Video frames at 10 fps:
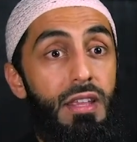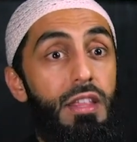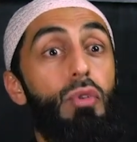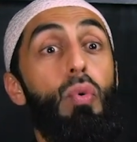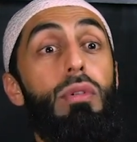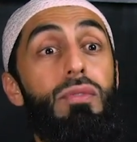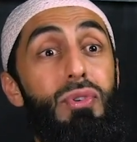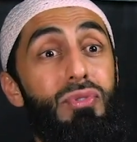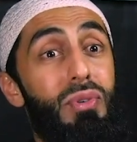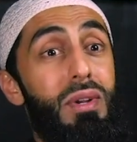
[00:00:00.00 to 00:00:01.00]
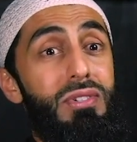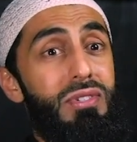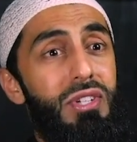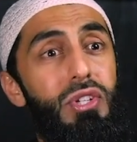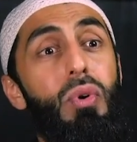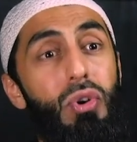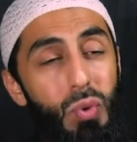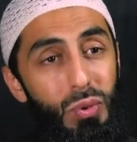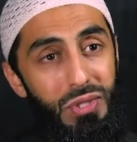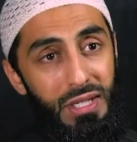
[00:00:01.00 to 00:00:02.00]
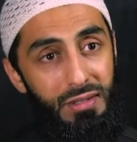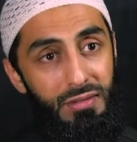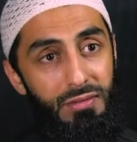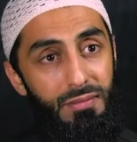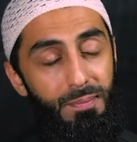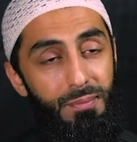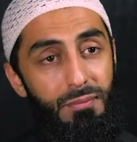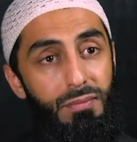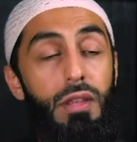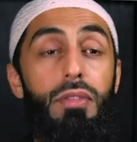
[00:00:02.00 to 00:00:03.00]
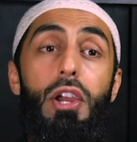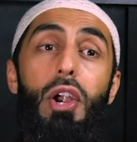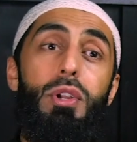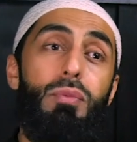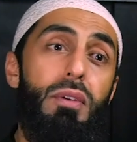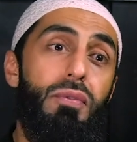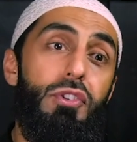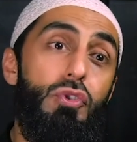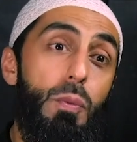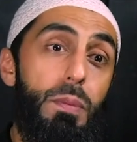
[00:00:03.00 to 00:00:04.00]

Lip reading: that all of those narrations that you are quoting, they are in reference to